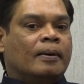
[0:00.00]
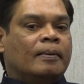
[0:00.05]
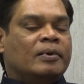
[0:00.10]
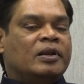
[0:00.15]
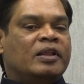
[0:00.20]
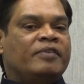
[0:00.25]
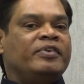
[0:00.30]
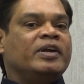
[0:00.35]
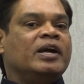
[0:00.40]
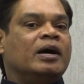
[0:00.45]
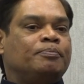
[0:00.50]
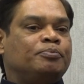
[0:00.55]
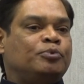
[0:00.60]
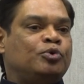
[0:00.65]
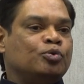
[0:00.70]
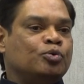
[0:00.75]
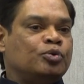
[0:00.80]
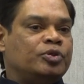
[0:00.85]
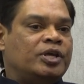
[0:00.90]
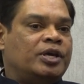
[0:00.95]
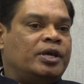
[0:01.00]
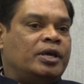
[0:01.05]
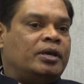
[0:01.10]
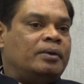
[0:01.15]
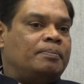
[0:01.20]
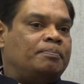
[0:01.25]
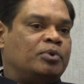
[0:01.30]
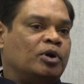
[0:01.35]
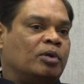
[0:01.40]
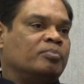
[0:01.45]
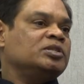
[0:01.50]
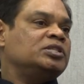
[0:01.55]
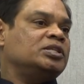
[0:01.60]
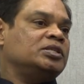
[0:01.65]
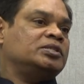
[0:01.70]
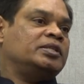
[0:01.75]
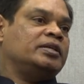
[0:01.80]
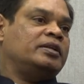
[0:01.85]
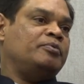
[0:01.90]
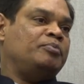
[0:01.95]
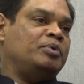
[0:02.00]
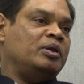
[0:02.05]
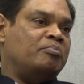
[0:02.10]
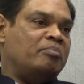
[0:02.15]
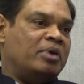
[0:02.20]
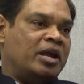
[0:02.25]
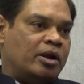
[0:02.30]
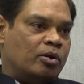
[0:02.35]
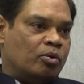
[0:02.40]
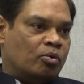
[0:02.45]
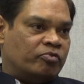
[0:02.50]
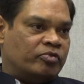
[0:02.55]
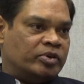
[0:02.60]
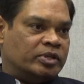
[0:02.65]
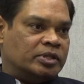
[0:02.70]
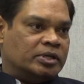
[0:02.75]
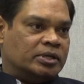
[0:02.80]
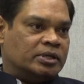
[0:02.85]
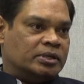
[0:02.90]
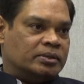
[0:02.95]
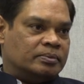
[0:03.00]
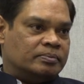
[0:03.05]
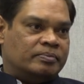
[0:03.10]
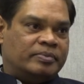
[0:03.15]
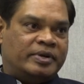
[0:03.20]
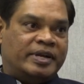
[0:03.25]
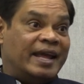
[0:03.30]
living up to the promises that have been made over the